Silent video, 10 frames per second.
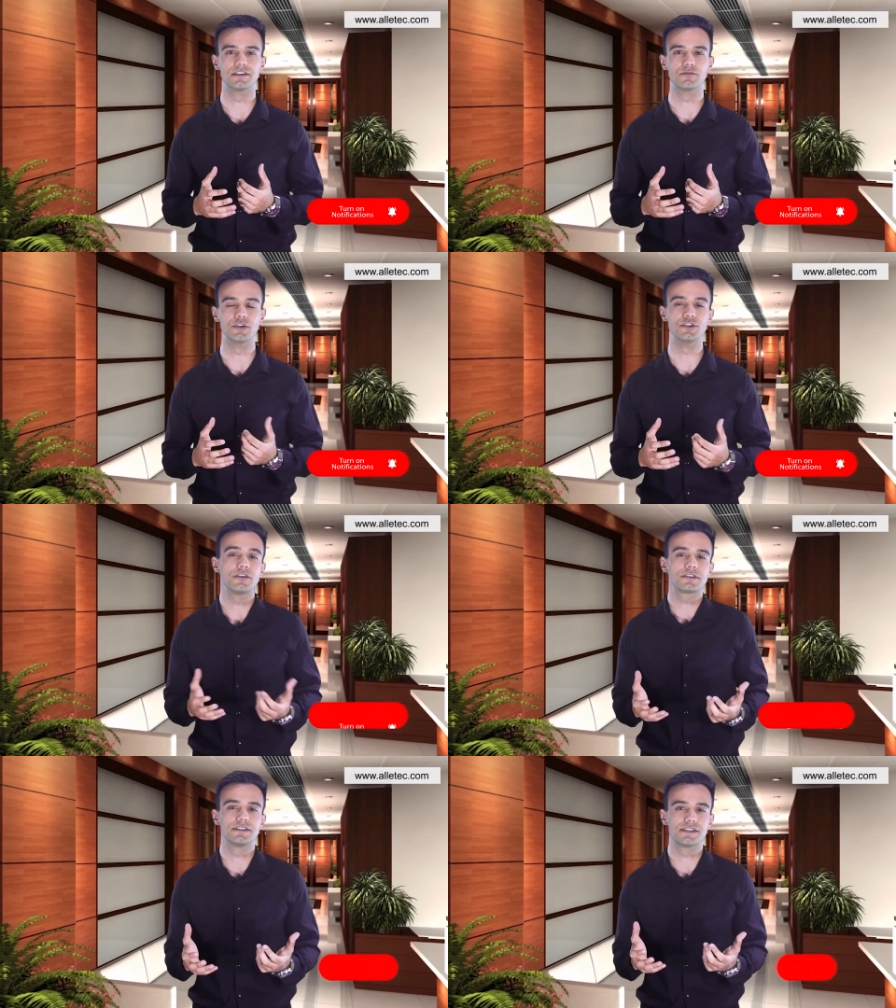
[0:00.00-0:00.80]
that were
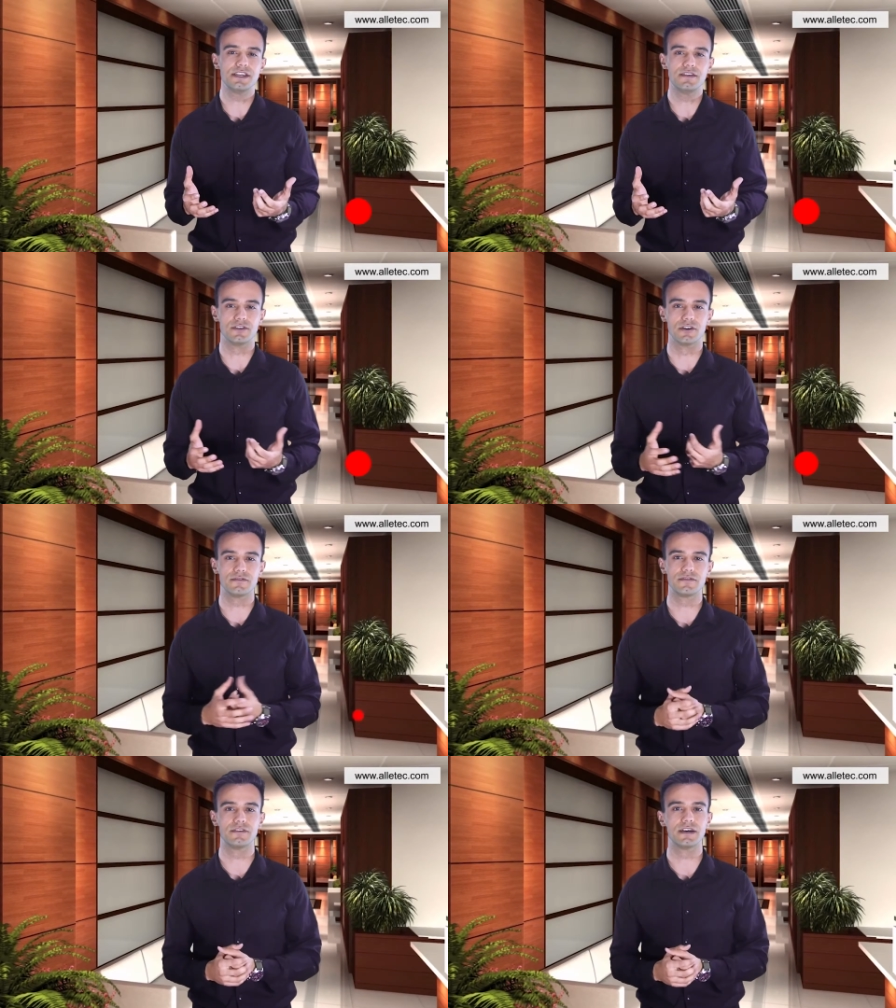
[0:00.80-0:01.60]
not conceived
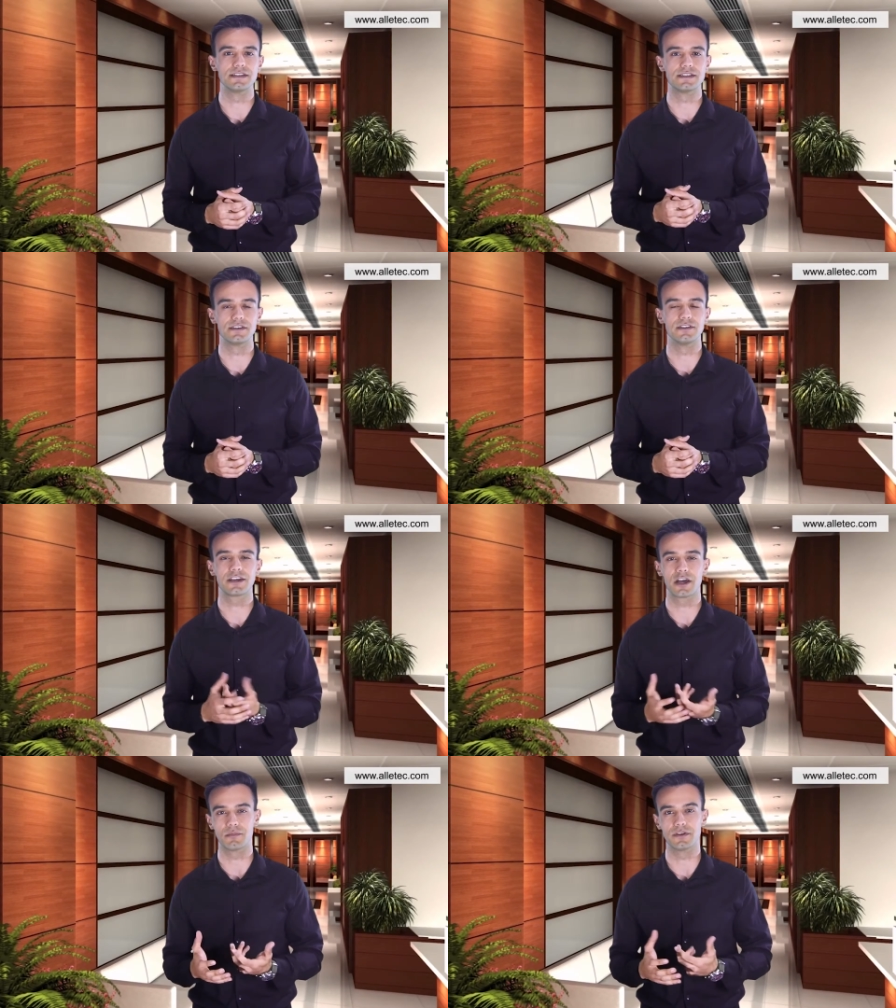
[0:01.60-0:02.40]
of until
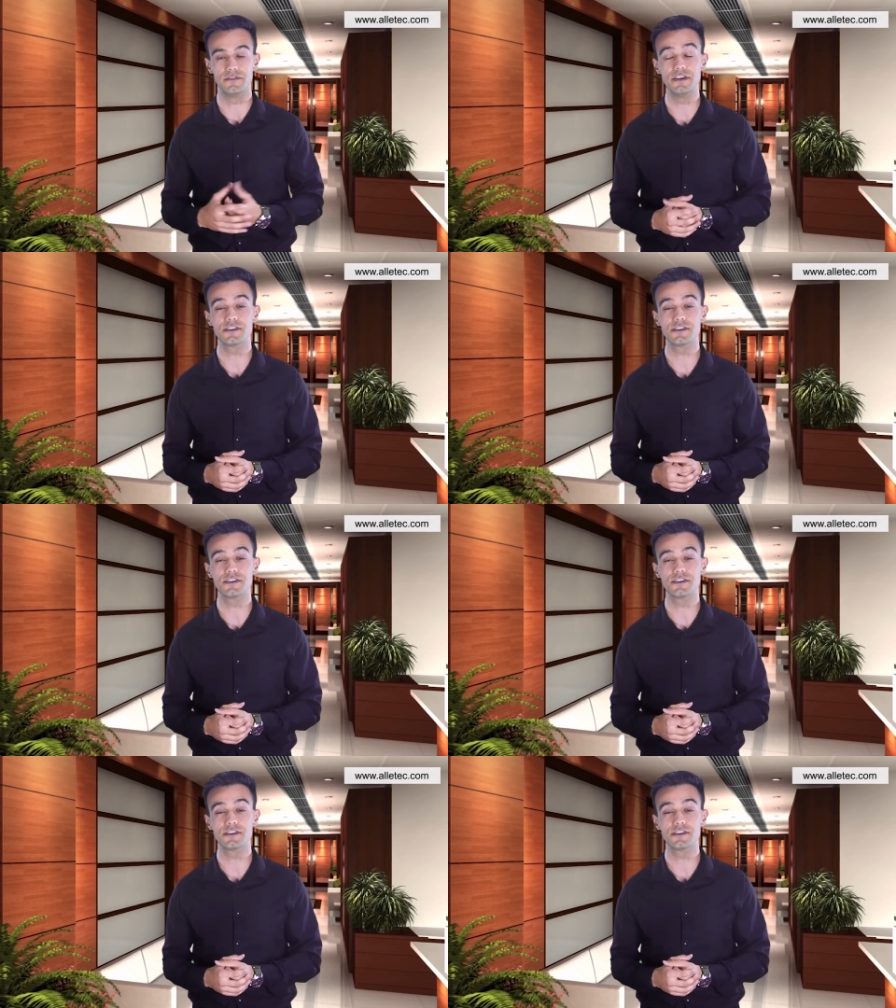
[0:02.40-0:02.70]
a couple of